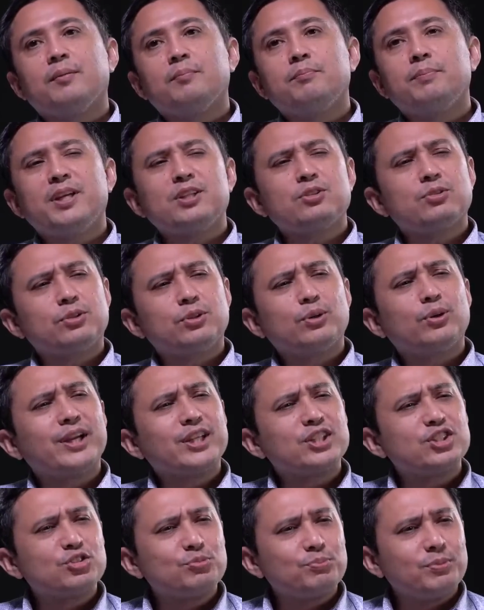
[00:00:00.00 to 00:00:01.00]
based on your
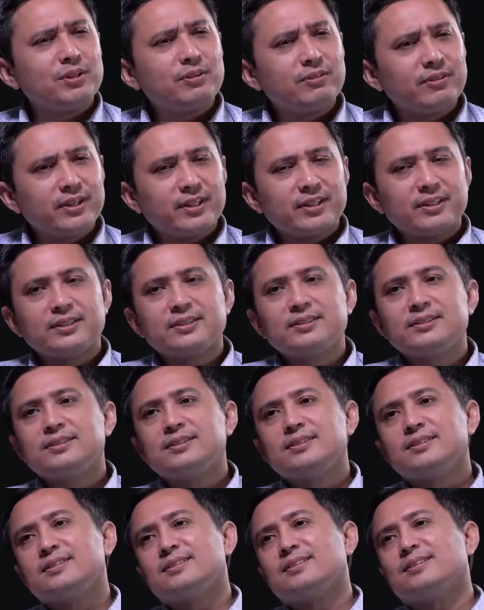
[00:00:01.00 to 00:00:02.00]

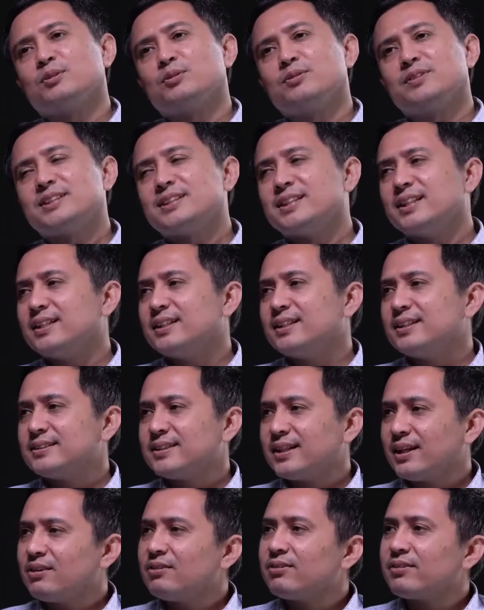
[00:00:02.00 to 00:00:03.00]
experience overseas,
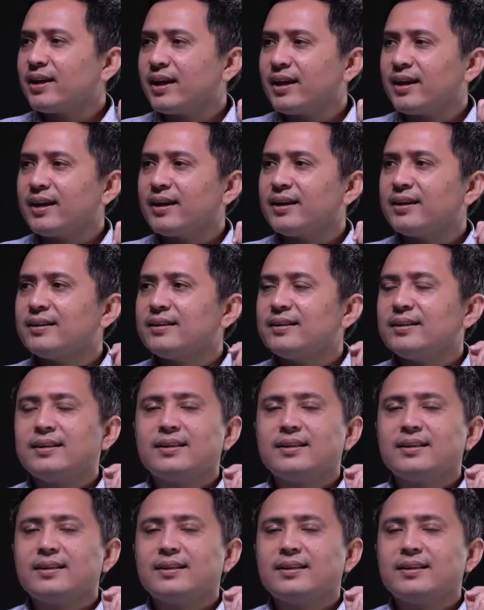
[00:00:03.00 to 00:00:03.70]
healthcare?